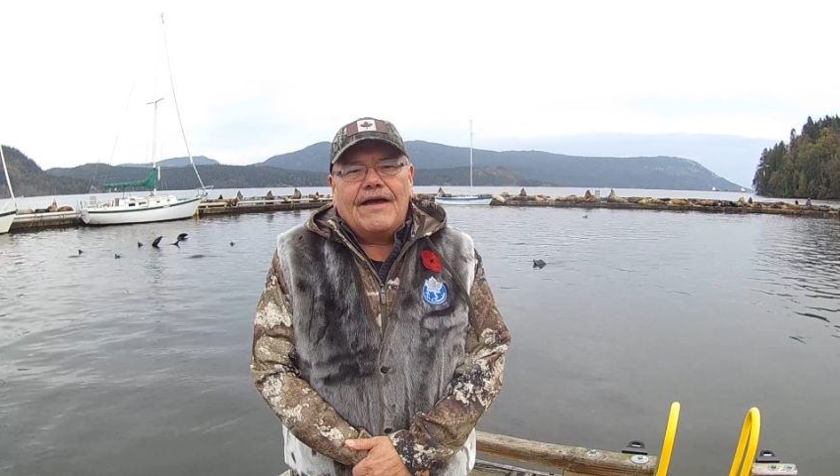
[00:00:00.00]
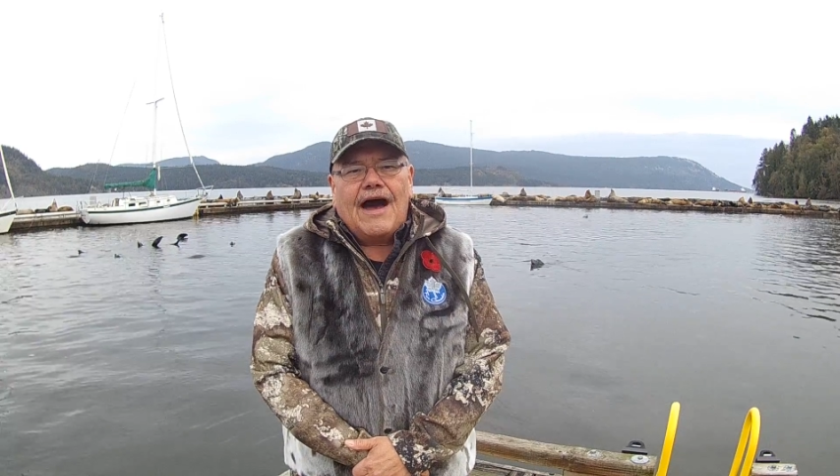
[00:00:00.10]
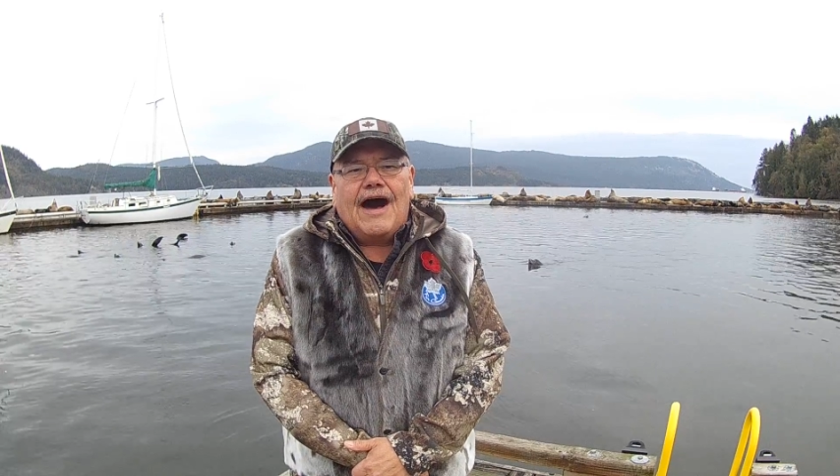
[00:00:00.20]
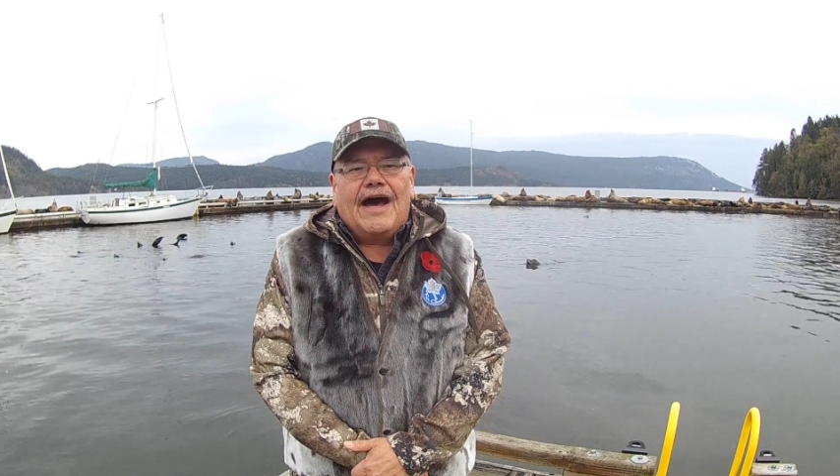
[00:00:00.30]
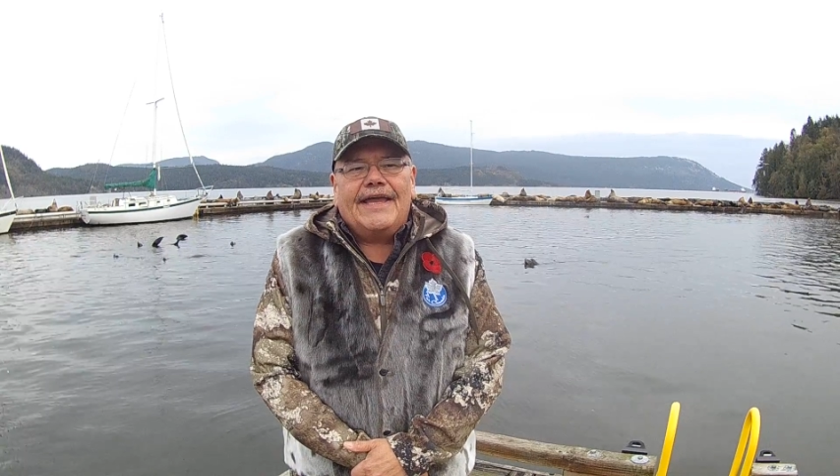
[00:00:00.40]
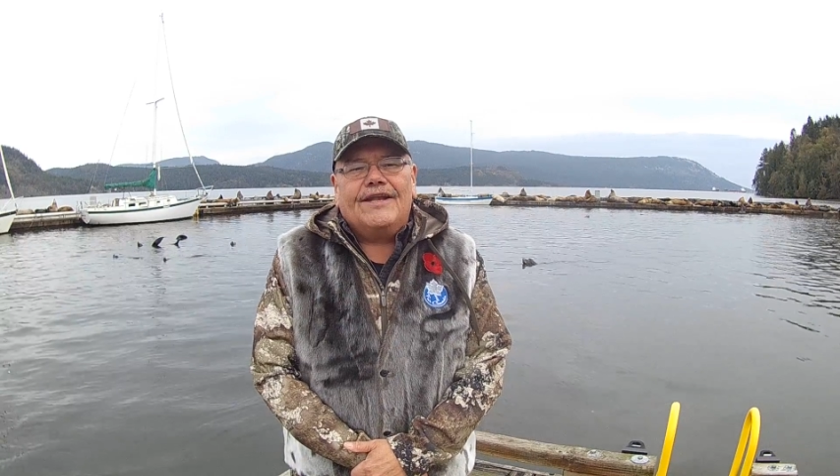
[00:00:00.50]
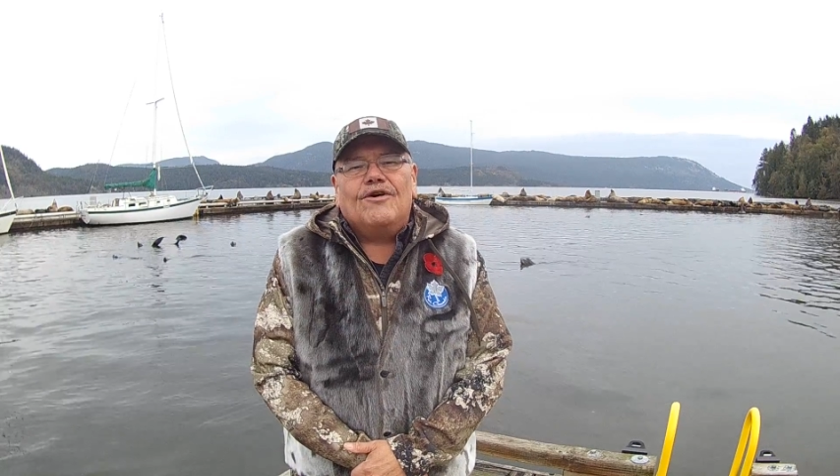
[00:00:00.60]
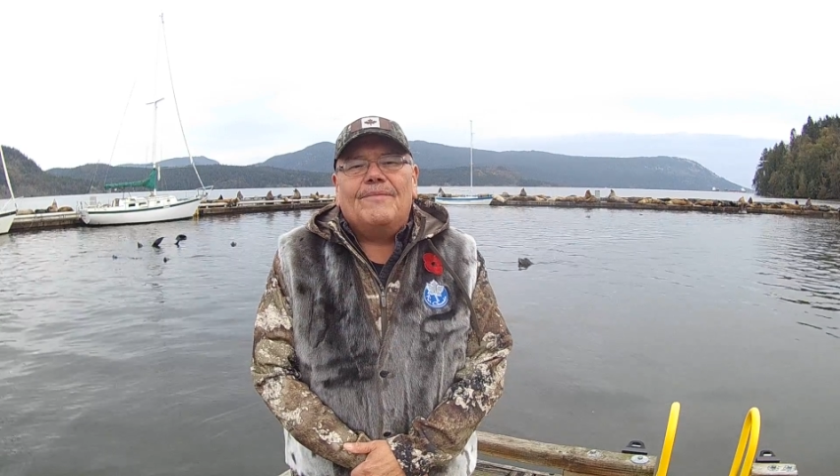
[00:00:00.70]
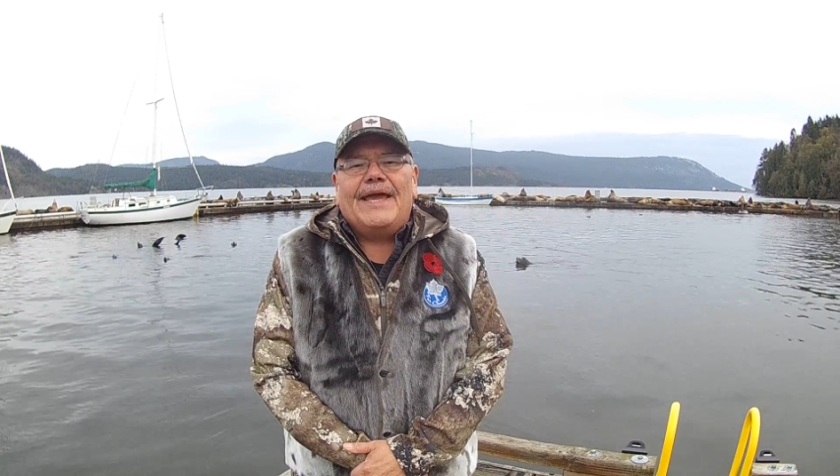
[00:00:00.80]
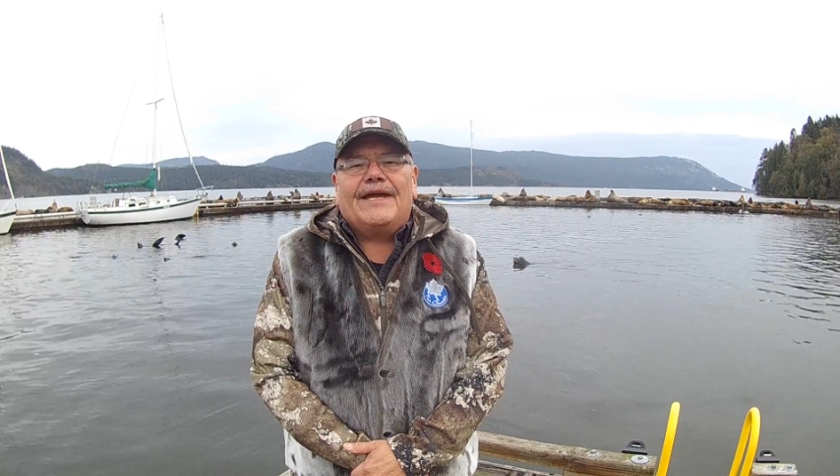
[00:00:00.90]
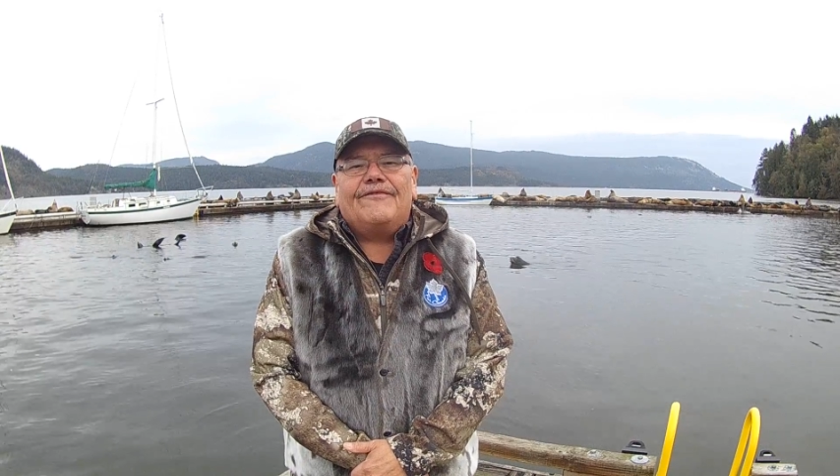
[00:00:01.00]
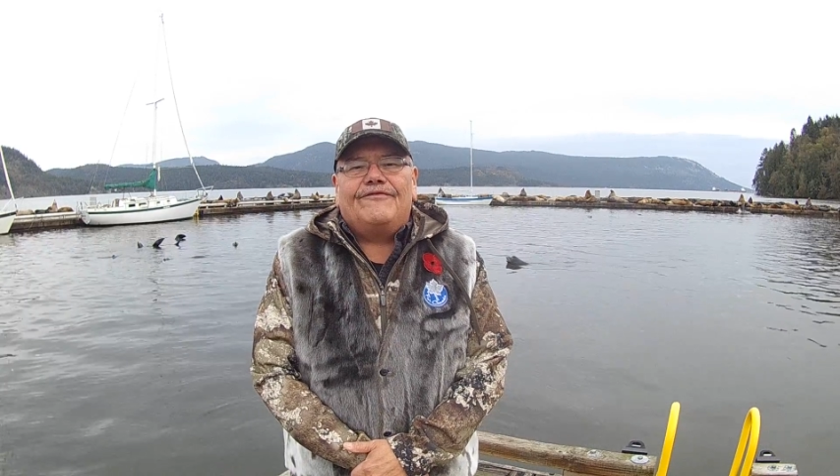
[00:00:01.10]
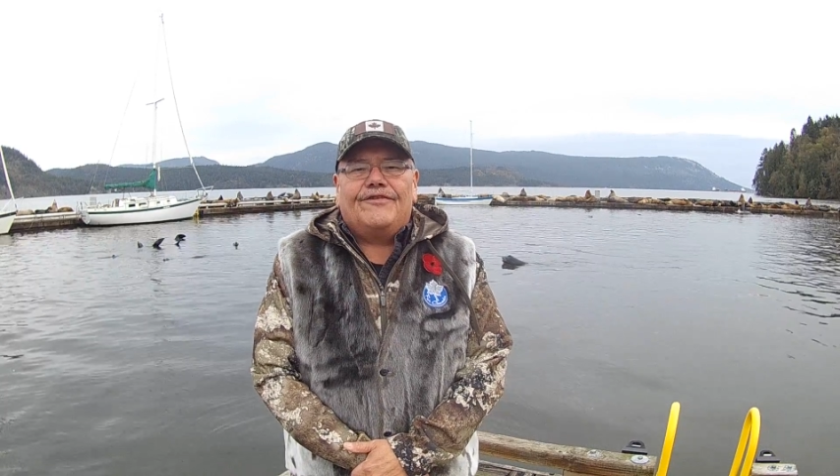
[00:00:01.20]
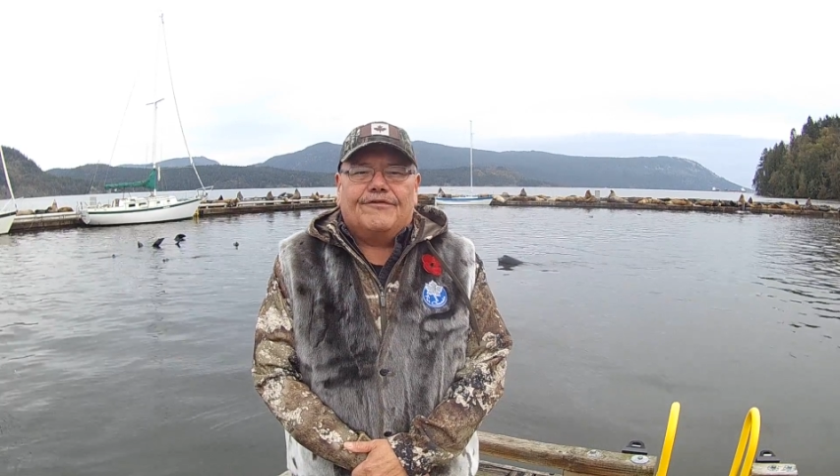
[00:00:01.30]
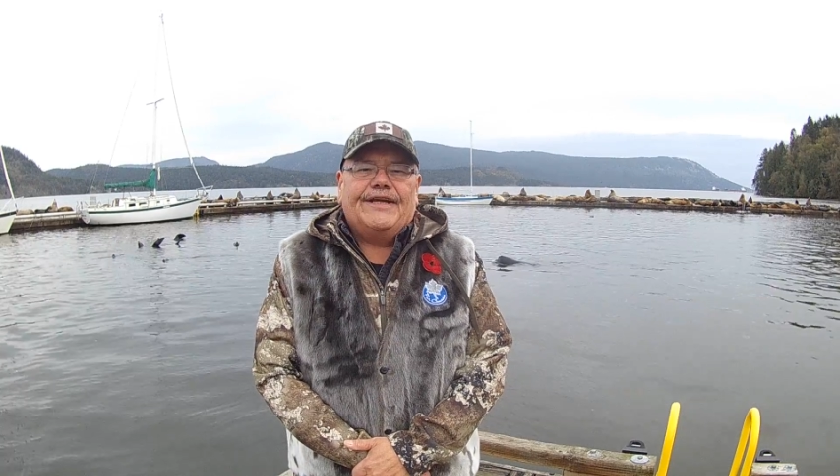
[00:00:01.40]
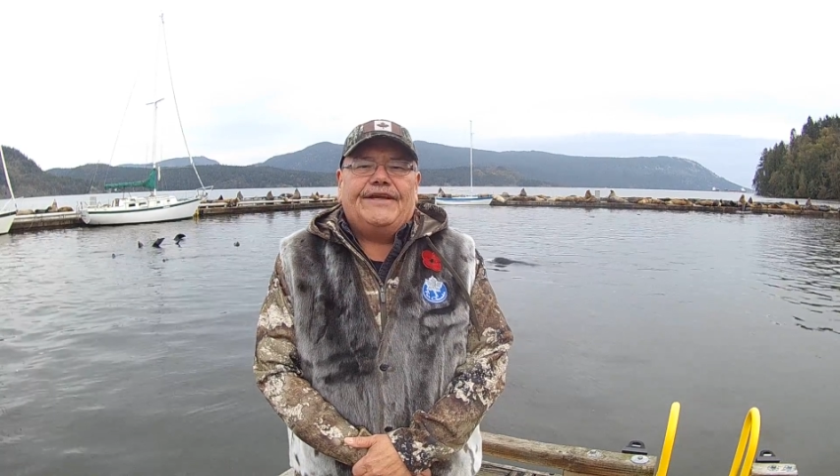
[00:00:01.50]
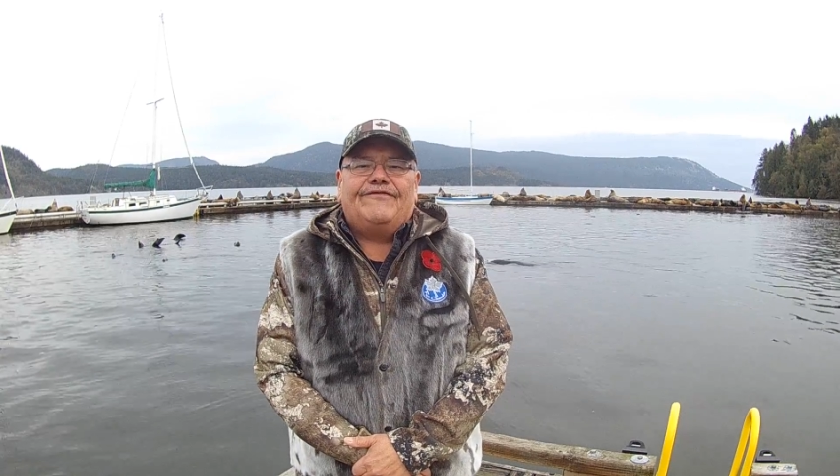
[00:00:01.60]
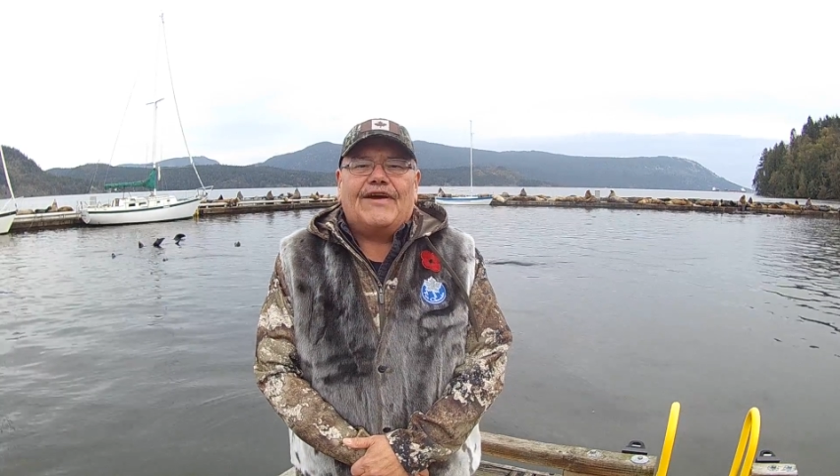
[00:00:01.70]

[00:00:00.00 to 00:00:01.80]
high in omega-3